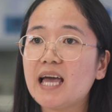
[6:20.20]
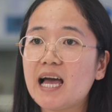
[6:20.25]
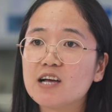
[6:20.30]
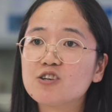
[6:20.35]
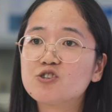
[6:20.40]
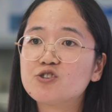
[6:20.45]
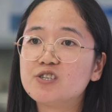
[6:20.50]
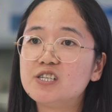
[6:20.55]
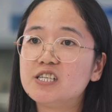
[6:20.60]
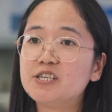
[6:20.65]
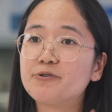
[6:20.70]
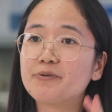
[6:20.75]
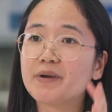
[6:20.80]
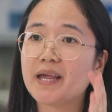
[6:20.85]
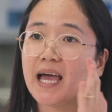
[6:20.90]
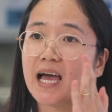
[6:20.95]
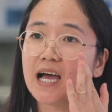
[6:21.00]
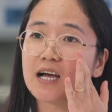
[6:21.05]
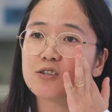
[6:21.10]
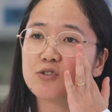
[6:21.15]
actually
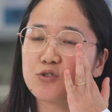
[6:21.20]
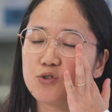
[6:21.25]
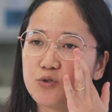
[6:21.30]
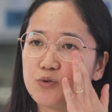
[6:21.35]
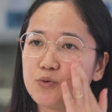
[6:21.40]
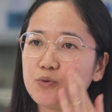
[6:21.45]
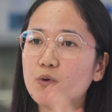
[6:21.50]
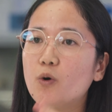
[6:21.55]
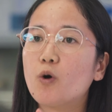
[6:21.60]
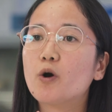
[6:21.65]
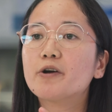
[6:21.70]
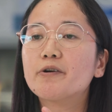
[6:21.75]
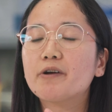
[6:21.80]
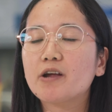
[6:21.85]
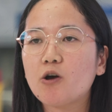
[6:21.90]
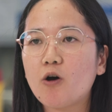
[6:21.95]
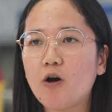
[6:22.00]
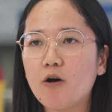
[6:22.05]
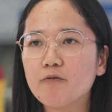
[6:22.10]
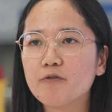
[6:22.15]
react to or
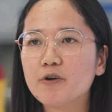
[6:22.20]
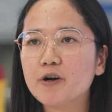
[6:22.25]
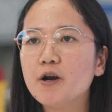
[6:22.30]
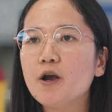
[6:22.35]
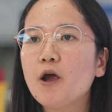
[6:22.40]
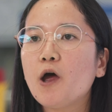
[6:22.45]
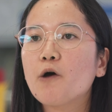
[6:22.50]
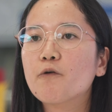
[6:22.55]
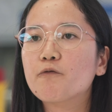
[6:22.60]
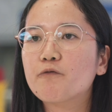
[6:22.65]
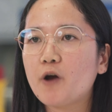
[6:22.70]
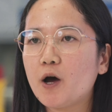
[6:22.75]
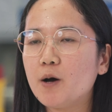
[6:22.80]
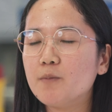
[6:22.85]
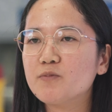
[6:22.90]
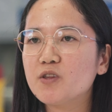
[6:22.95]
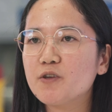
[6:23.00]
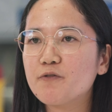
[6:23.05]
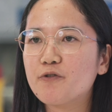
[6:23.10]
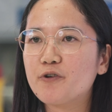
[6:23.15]
recover
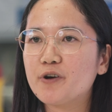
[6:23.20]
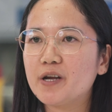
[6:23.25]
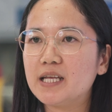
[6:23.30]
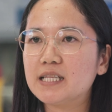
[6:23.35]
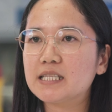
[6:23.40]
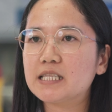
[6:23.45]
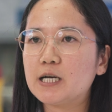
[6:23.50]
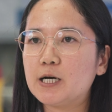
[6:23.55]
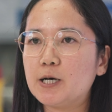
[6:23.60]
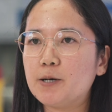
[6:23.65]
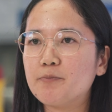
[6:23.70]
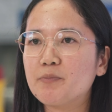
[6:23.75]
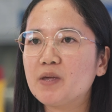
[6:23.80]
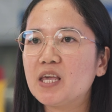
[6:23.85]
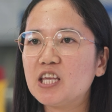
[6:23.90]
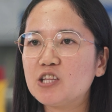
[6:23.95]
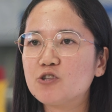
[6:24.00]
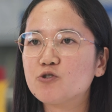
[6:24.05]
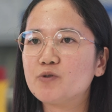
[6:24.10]
from different heat